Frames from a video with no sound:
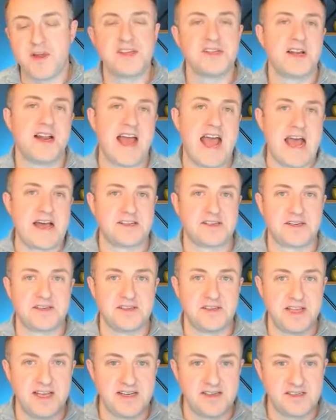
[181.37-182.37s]
reason it asks
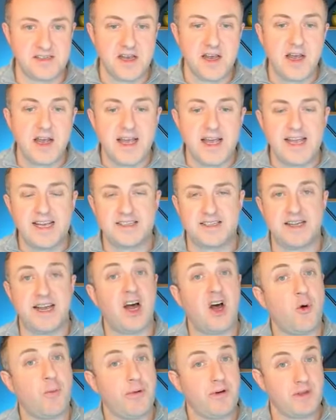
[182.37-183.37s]
this is to
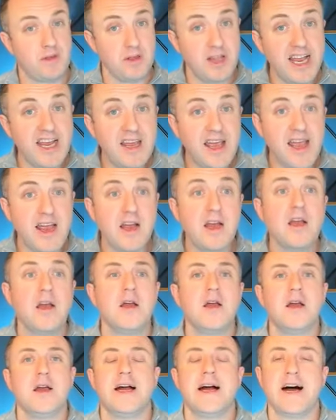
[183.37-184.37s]
help with linking,
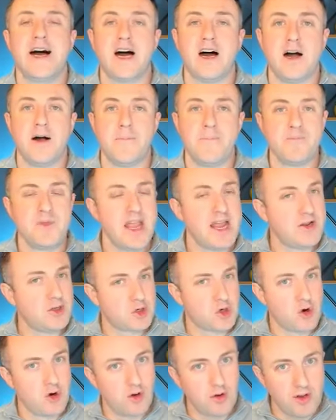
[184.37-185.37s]

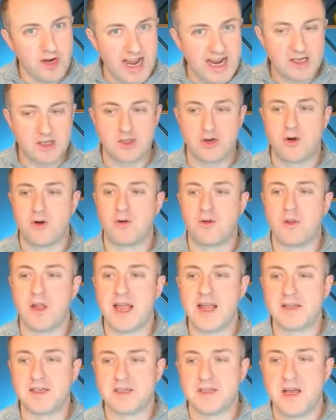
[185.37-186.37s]
internal and external
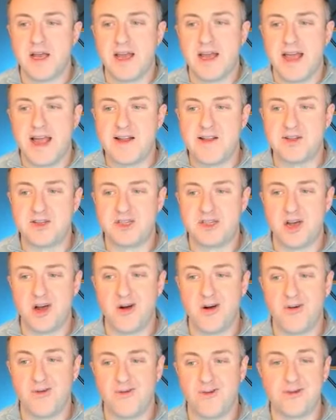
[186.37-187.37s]
links. And
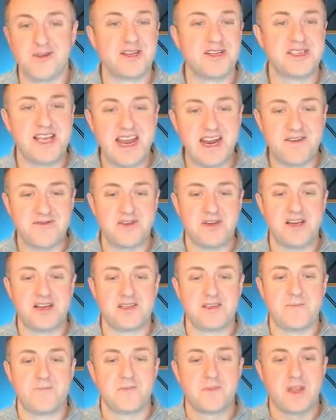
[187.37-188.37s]
so for the sake of
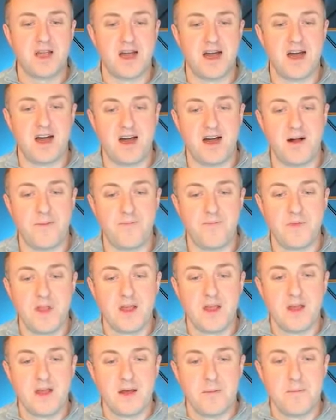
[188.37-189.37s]
this,
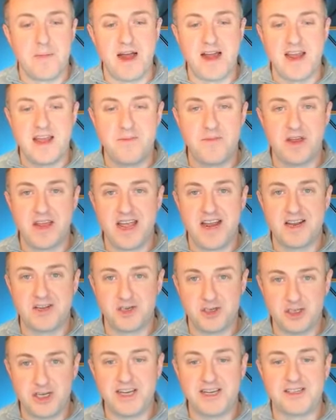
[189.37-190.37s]
my name again
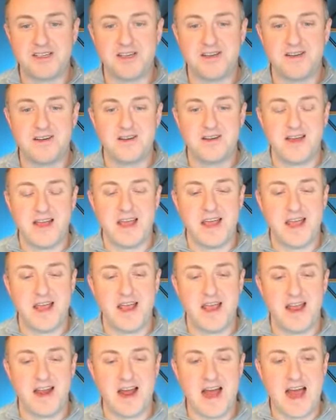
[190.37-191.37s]
is Jason,
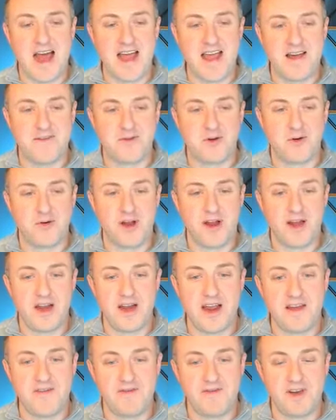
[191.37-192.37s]
and I have
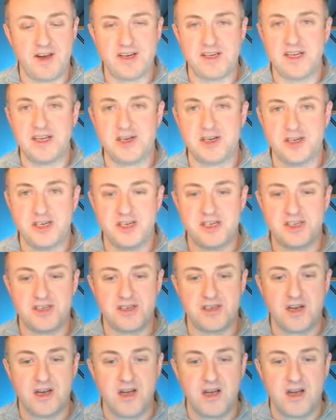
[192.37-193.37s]
created a
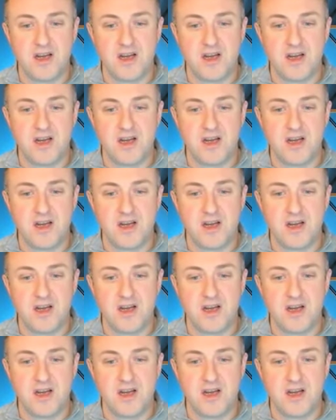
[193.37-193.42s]
fictitious